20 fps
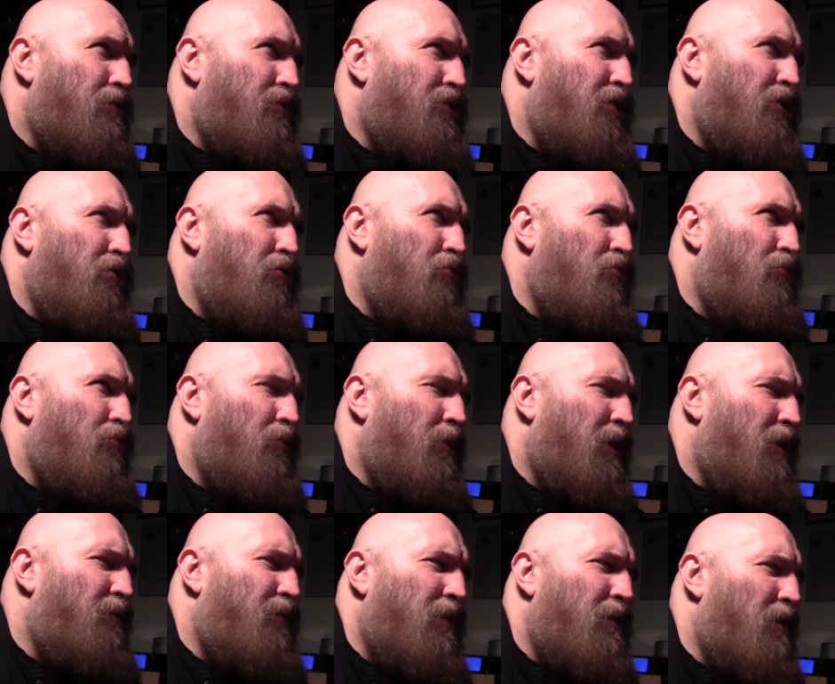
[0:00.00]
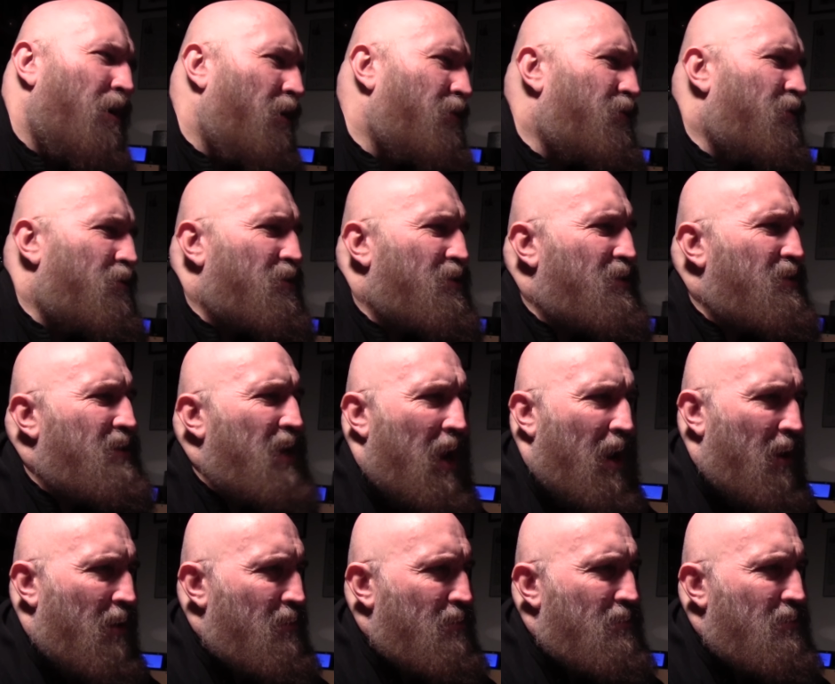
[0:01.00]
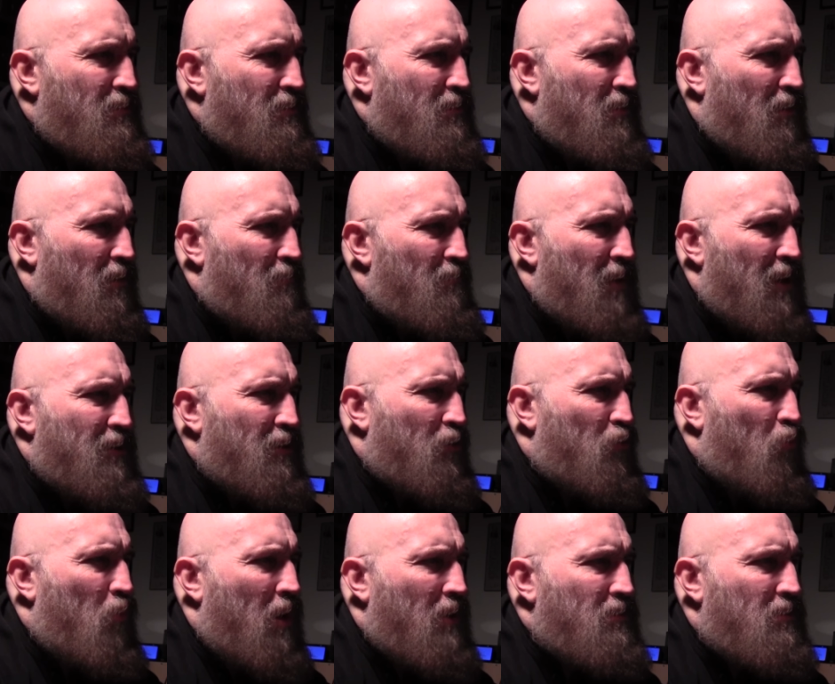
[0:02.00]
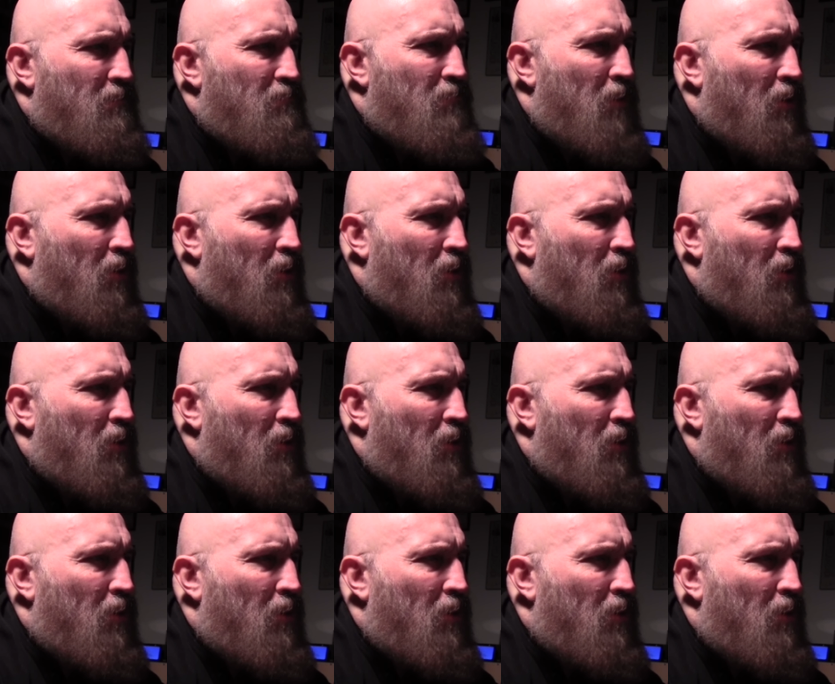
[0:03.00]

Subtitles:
Do you even understand the meta-quantum